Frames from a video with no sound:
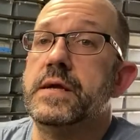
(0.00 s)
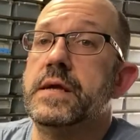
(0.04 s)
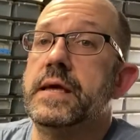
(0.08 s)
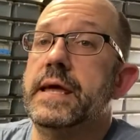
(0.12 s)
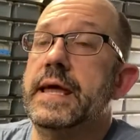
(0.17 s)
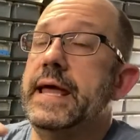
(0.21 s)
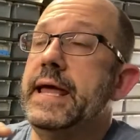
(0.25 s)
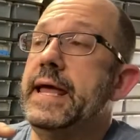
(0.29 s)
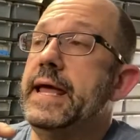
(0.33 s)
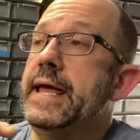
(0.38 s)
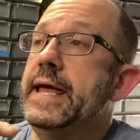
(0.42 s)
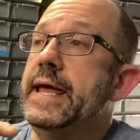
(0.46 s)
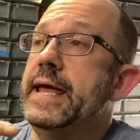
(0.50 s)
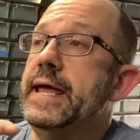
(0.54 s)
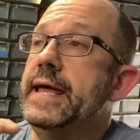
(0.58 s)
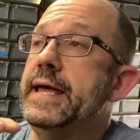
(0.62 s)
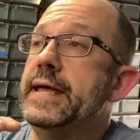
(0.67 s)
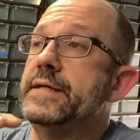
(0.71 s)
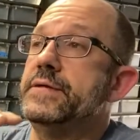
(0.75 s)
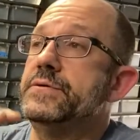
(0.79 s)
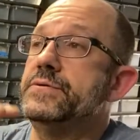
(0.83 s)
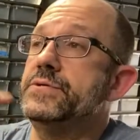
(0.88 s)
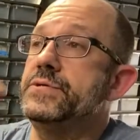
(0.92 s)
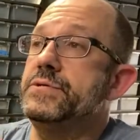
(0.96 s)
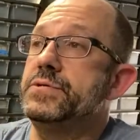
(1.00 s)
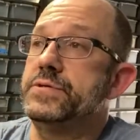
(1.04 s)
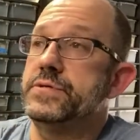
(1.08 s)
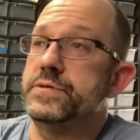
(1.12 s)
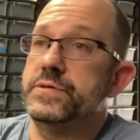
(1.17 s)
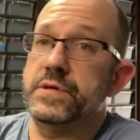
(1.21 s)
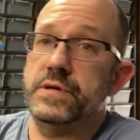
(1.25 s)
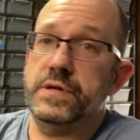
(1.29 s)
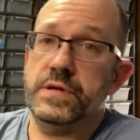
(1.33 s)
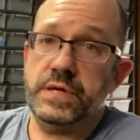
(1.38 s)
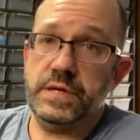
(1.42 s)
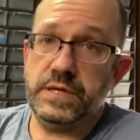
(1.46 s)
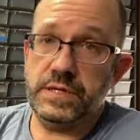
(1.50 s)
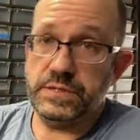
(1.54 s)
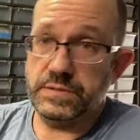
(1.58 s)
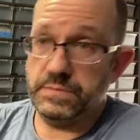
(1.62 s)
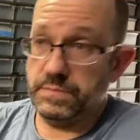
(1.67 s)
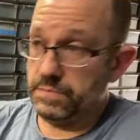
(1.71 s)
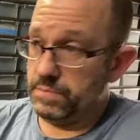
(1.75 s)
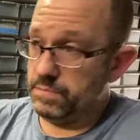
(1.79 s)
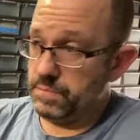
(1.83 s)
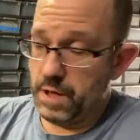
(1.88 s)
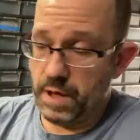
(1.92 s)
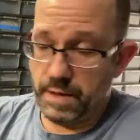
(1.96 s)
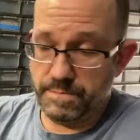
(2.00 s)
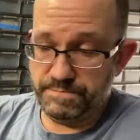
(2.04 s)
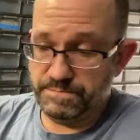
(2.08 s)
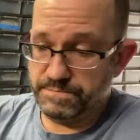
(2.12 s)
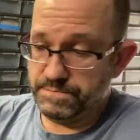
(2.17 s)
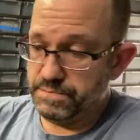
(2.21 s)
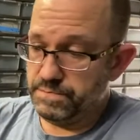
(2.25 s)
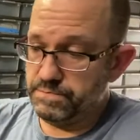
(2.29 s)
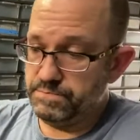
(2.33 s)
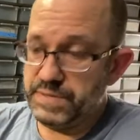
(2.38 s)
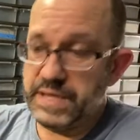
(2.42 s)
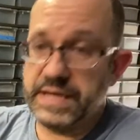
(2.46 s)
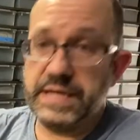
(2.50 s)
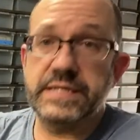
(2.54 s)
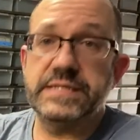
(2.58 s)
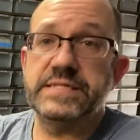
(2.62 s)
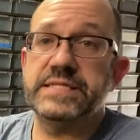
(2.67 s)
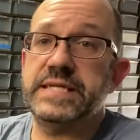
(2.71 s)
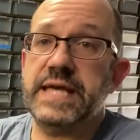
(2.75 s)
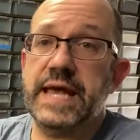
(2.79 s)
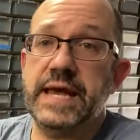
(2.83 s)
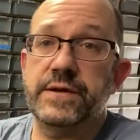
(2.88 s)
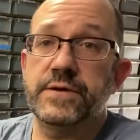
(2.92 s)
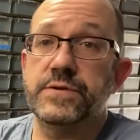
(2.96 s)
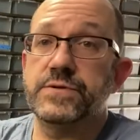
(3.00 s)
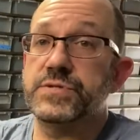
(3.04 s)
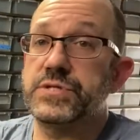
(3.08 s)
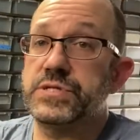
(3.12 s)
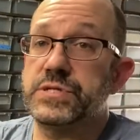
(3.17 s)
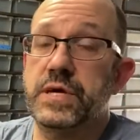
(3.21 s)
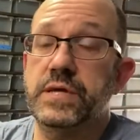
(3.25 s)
and big containers,